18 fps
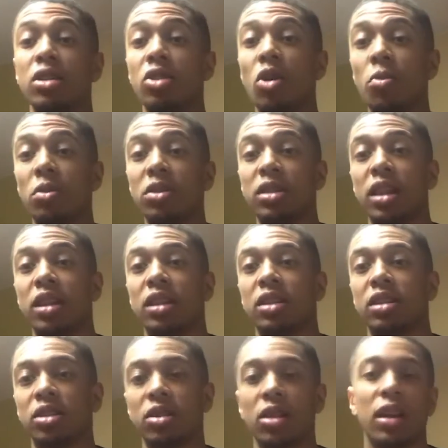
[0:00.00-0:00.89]
It's almost like
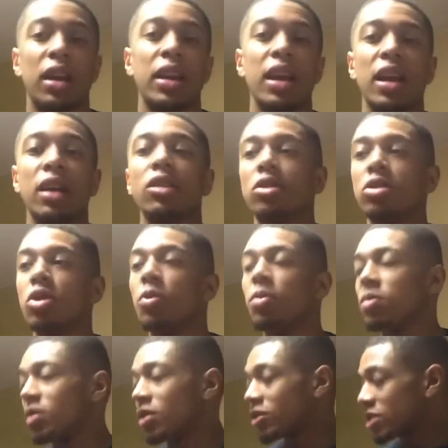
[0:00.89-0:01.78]
it's uh, yeah,
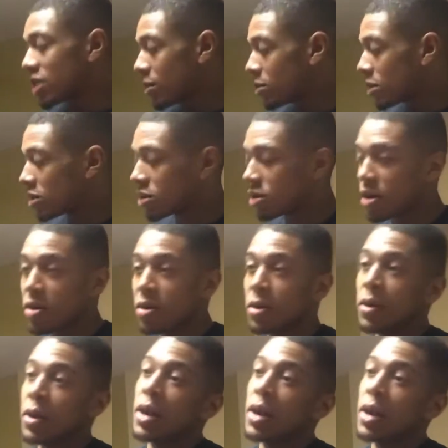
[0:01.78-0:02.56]
dopamine receptor. So